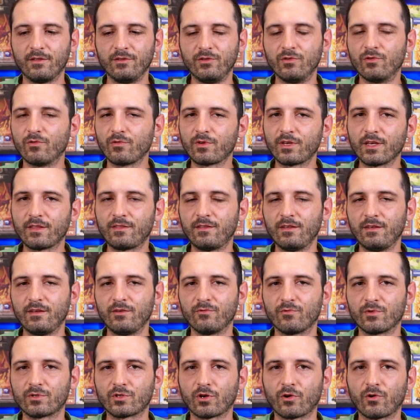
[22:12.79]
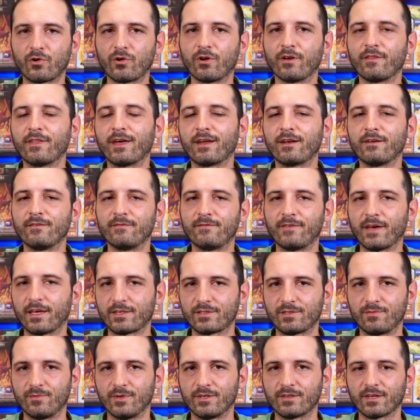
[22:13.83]
you don't get the return on that
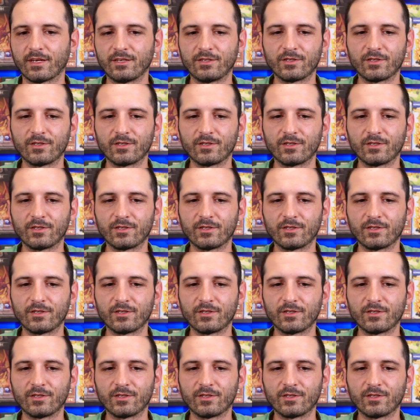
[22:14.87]
investment.